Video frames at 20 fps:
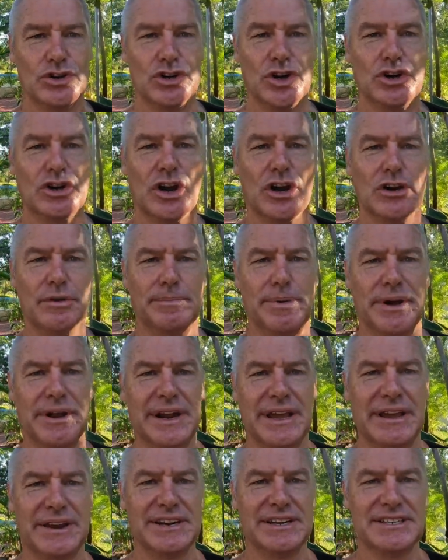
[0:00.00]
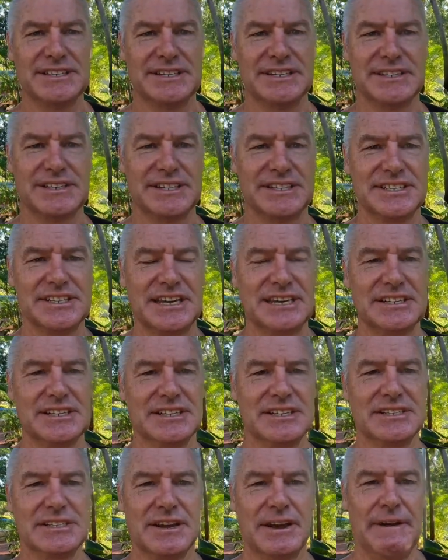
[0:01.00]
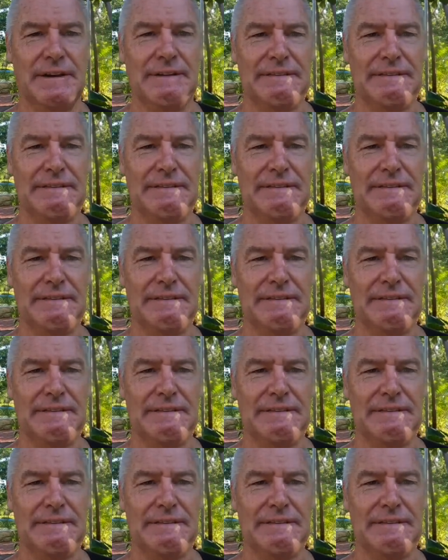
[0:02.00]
Choco Barreras in the centres